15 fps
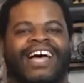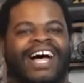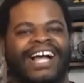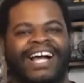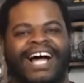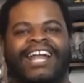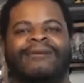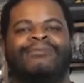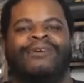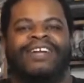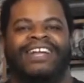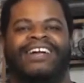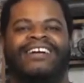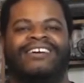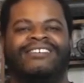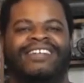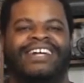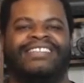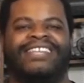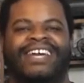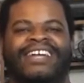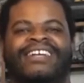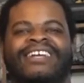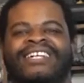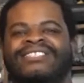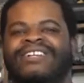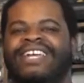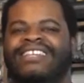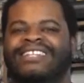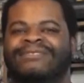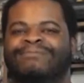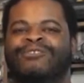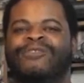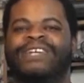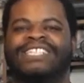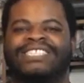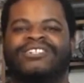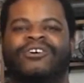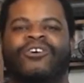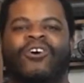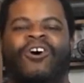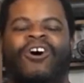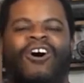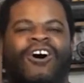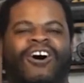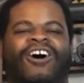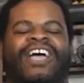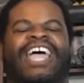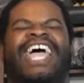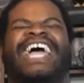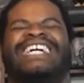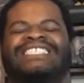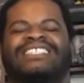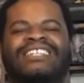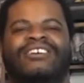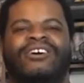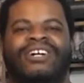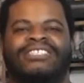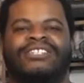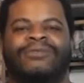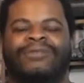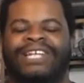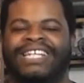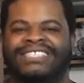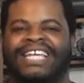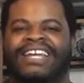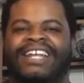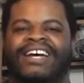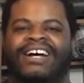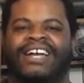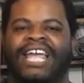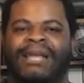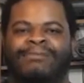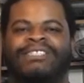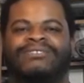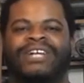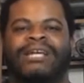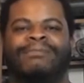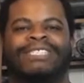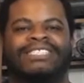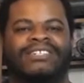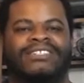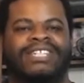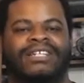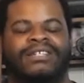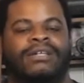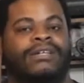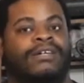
I gotta point you out like that. So yeah, the movie is still excellent, awesome, gets that A-plus grade, but still like,